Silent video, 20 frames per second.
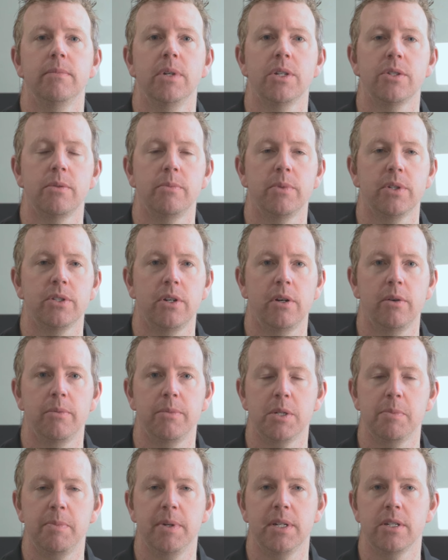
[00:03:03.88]
most of my time will
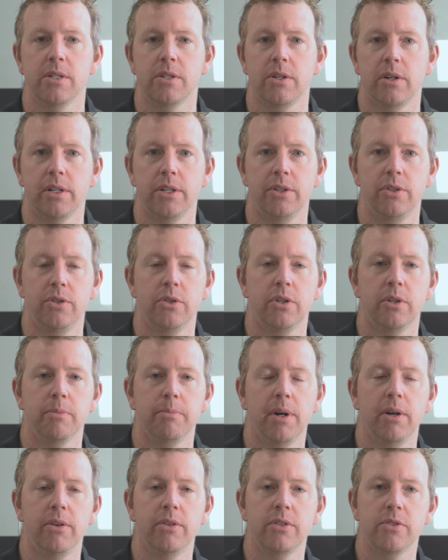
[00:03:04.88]
be spent designing new
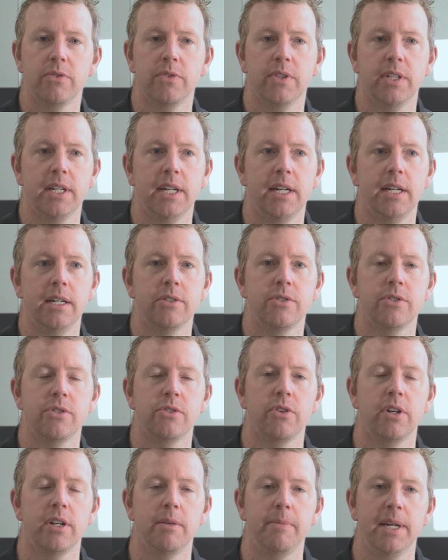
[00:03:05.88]
components for the car, just
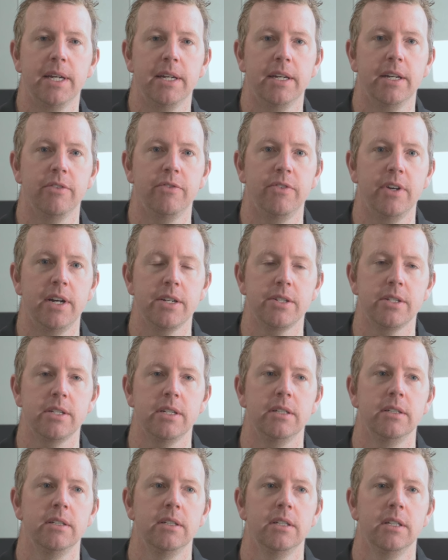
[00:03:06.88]
trying to make it go faster.